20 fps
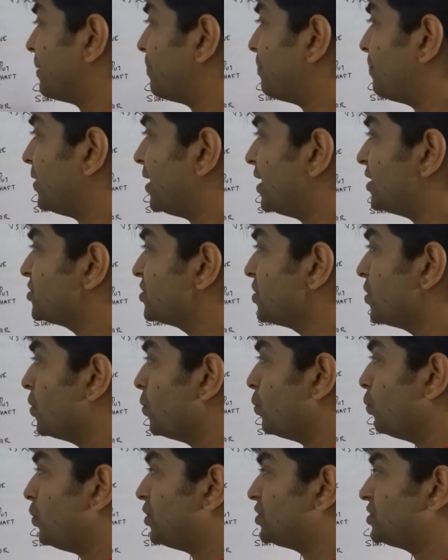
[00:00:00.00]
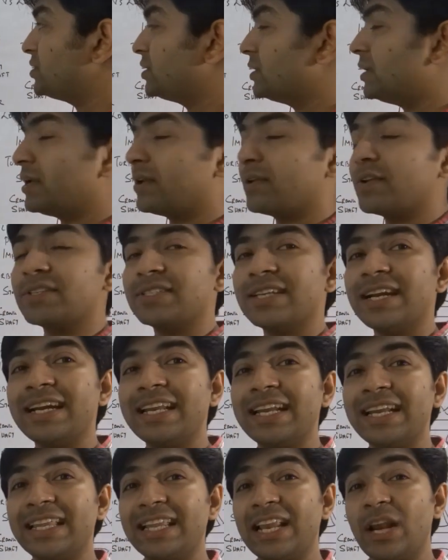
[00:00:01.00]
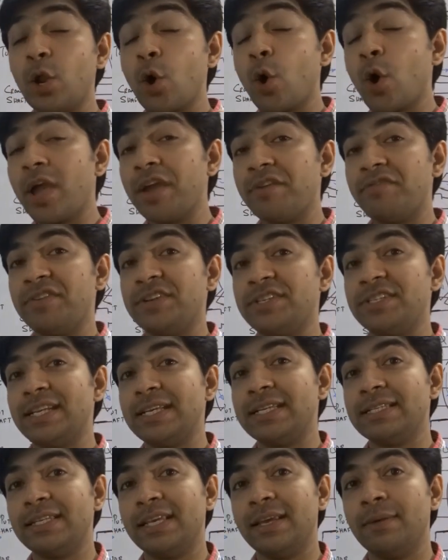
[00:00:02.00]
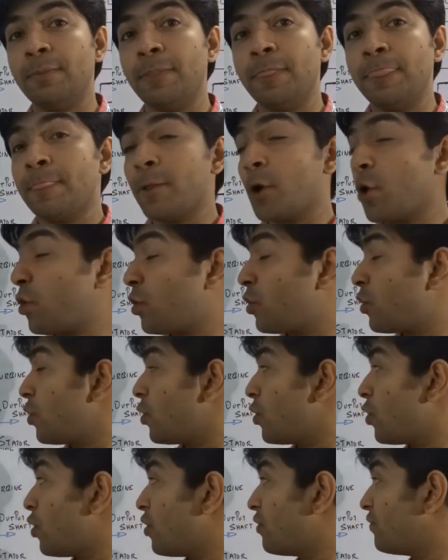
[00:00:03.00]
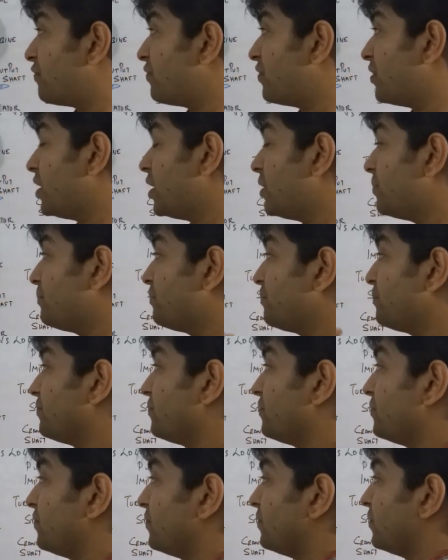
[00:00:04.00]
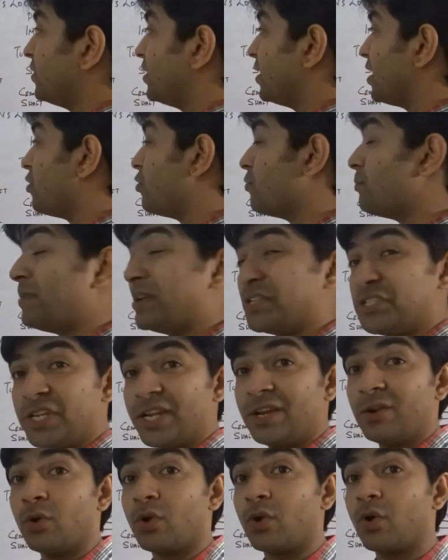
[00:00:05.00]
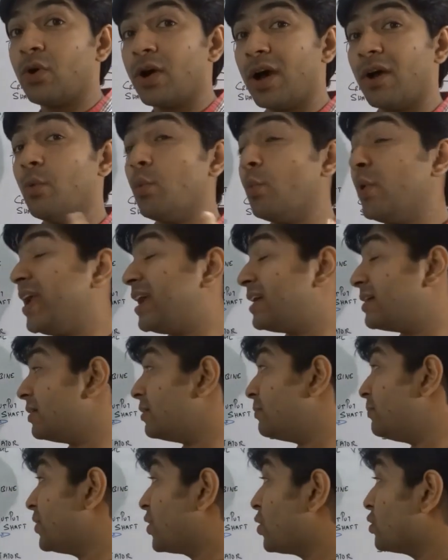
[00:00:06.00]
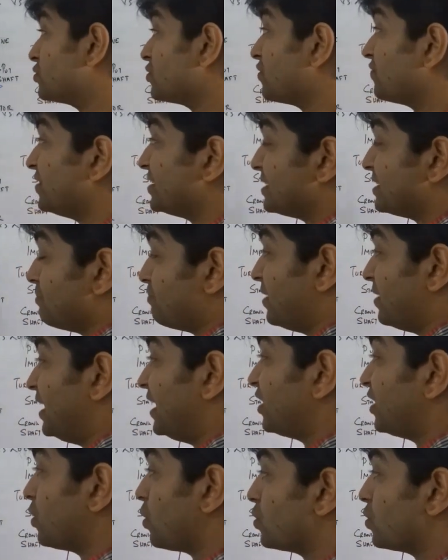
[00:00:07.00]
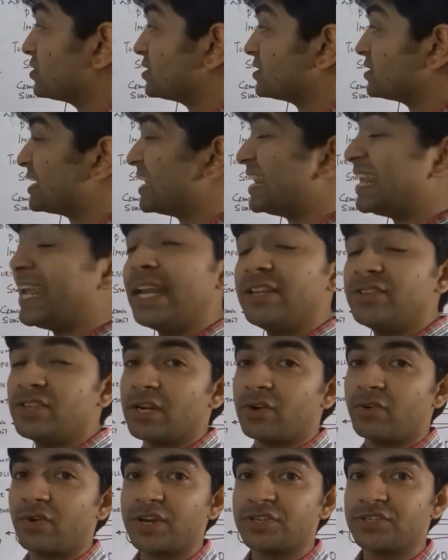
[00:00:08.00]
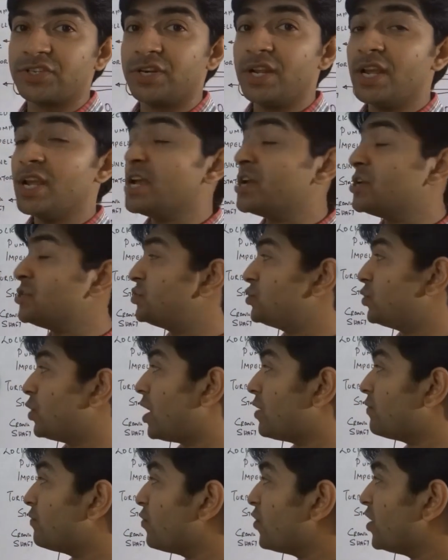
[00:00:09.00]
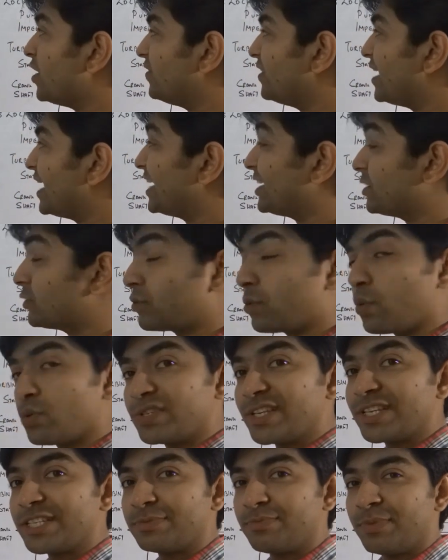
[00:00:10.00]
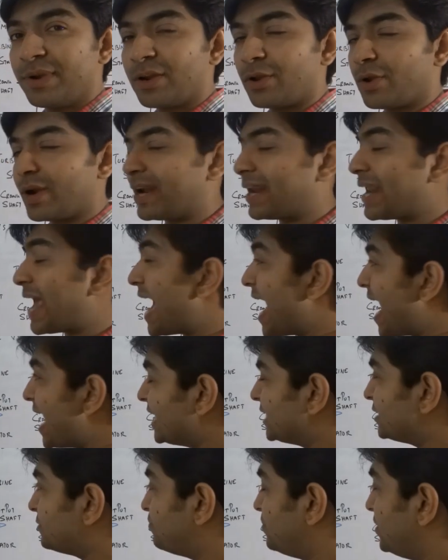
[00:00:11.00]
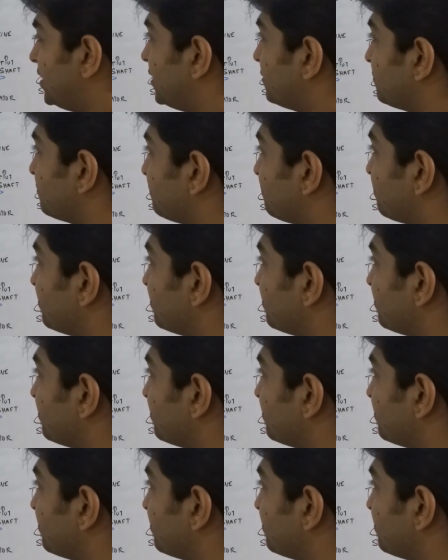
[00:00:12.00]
slippage which result in the low efficiency of our machine or our vehicle because of these impelling losses and heat generation. To avoid that, at cruising speed or at high speed,